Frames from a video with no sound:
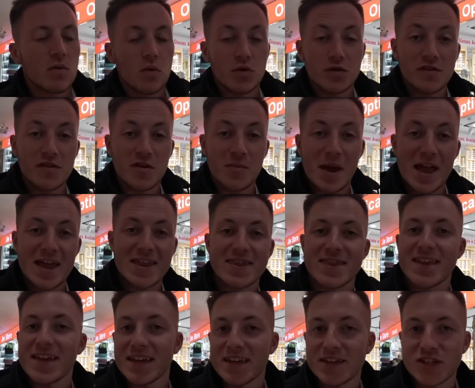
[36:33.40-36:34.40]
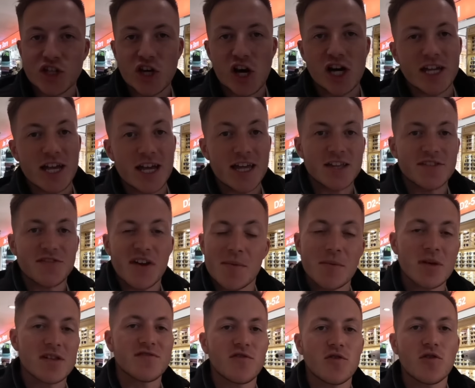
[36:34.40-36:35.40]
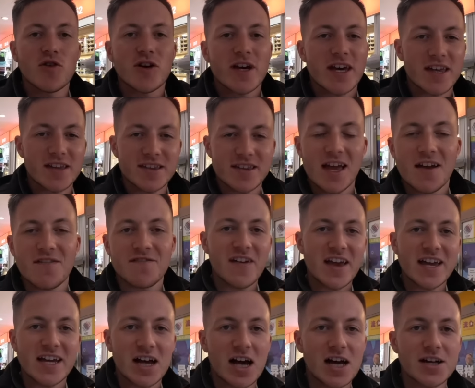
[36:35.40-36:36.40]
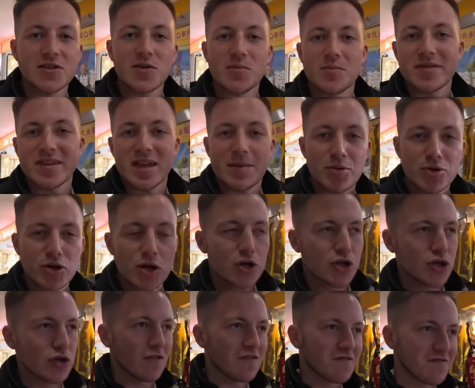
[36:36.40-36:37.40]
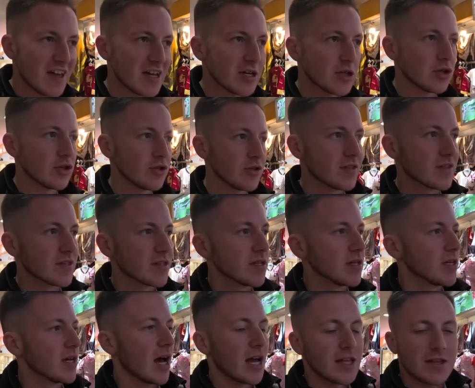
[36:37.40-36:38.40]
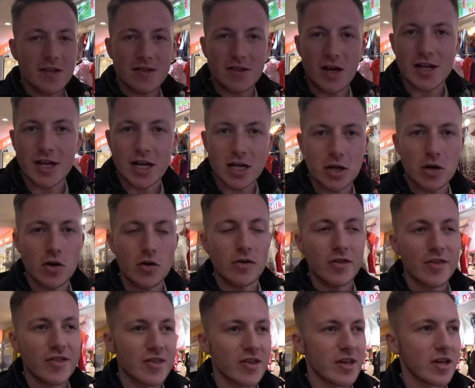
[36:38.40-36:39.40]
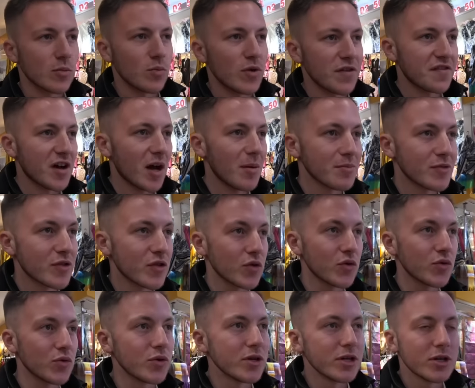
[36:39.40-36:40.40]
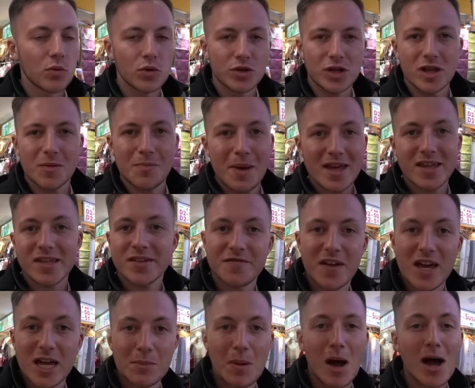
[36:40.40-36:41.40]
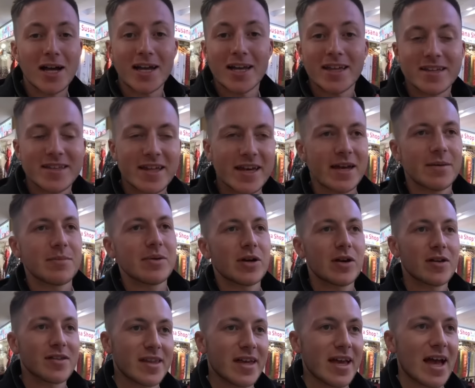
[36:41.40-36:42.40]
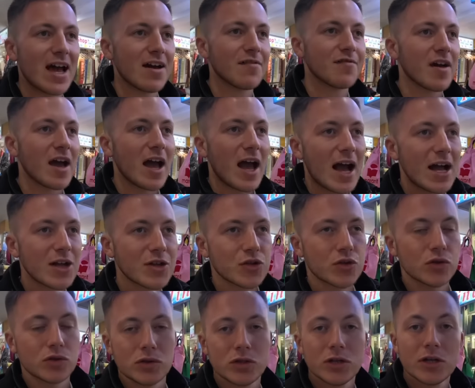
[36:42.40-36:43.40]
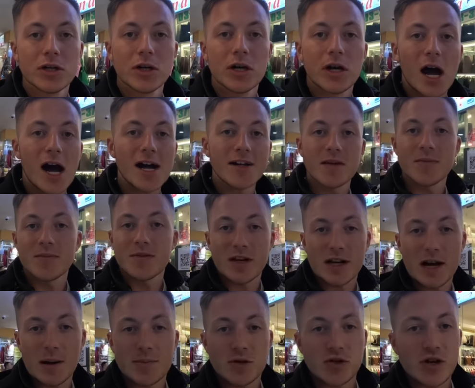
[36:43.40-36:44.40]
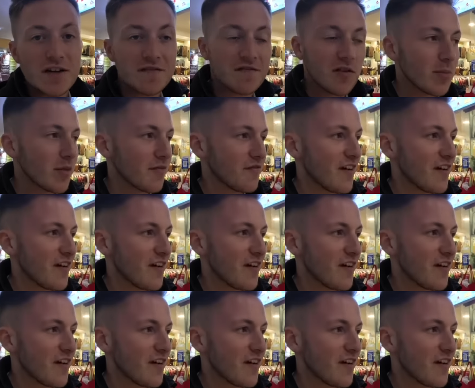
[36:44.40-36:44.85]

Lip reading: One of the main things China is famous for is their fake items, their production of fake goods, designer clothes. We've come to one of the best fake markets here because they have actual items that come straight from the